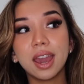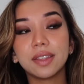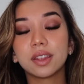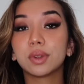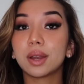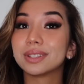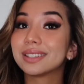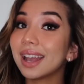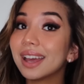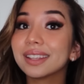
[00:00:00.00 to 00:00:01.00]
And then when I was
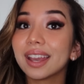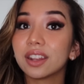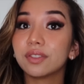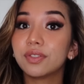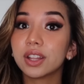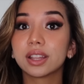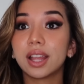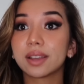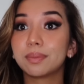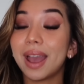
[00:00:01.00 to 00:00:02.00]
sad again and feeling
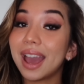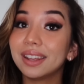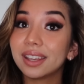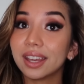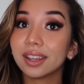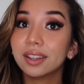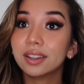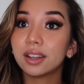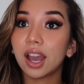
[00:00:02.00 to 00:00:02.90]
like panicking,